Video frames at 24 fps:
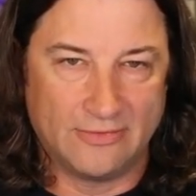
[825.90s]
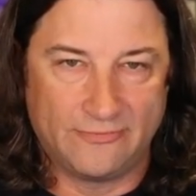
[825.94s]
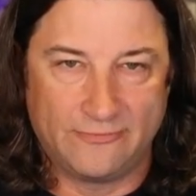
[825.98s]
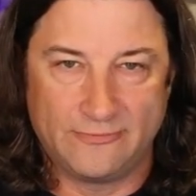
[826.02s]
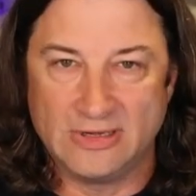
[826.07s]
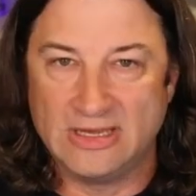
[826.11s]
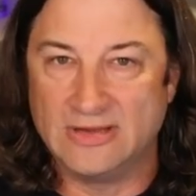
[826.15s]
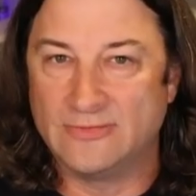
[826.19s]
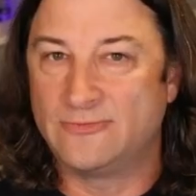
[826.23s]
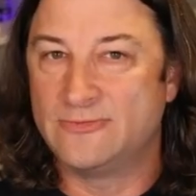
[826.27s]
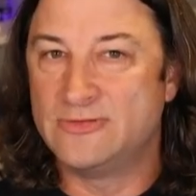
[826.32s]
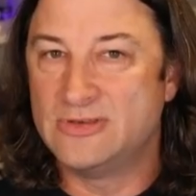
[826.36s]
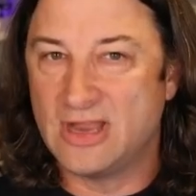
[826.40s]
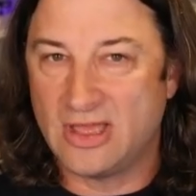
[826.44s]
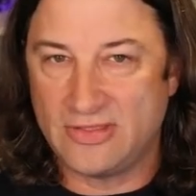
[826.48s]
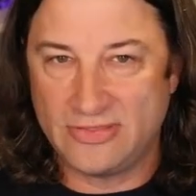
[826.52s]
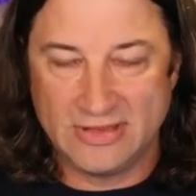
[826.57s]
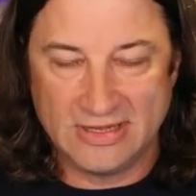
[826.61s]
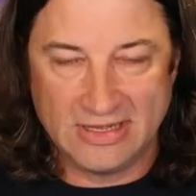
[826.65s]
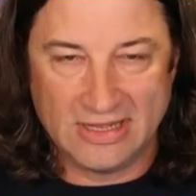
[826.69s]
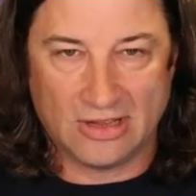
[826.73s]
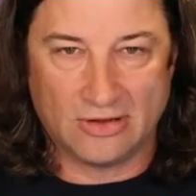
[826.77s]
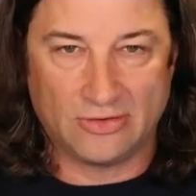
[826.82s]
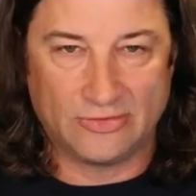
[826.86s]
if
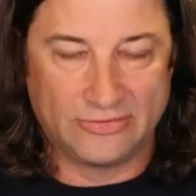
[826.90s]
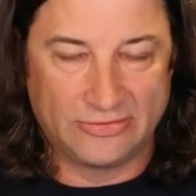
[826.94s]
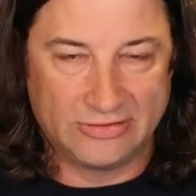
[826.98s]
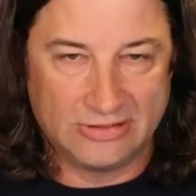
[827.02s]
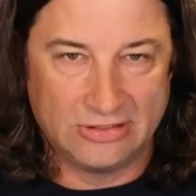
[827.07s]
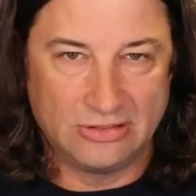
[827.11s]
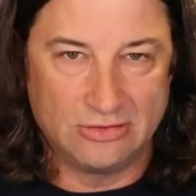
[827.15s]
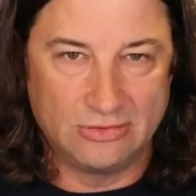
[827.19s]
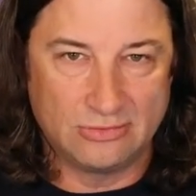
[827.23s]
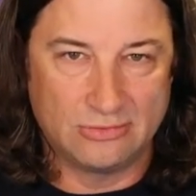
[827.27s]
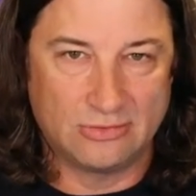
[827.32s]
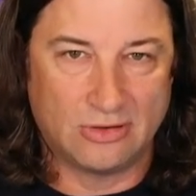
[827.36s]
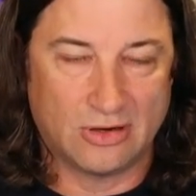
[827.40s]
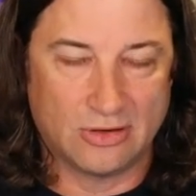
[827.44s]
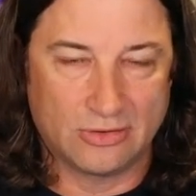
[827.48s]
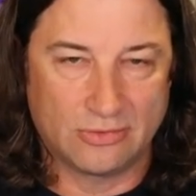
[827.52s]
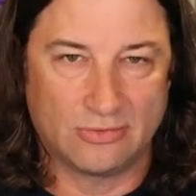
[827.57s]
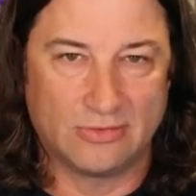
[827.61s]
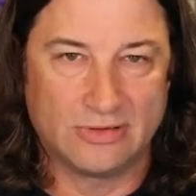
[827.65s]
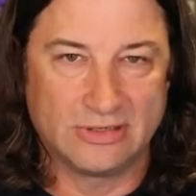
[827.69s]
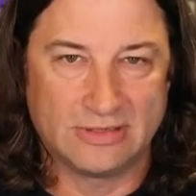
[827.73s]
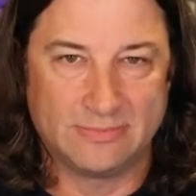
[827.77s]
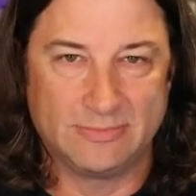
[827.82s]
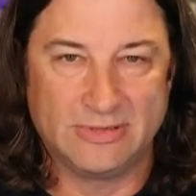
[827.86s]
nothing else, you are
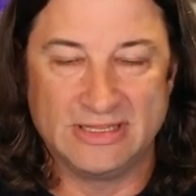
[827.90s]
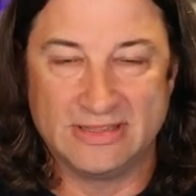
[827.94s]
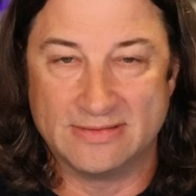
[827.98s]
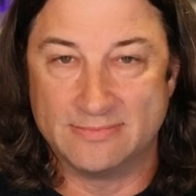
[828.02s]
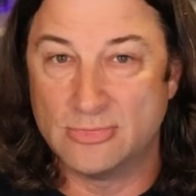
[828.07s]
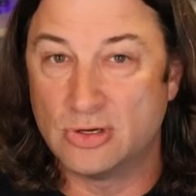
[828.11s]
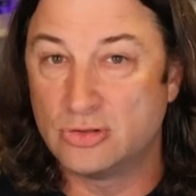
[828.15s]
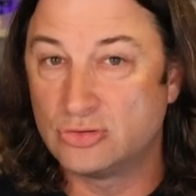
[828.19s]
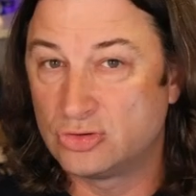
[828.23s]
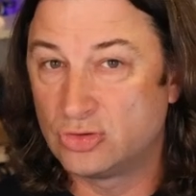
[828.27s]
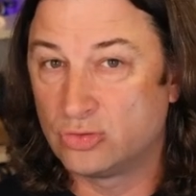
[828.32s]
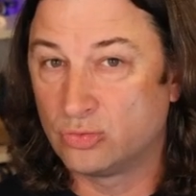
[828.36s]
going to be the most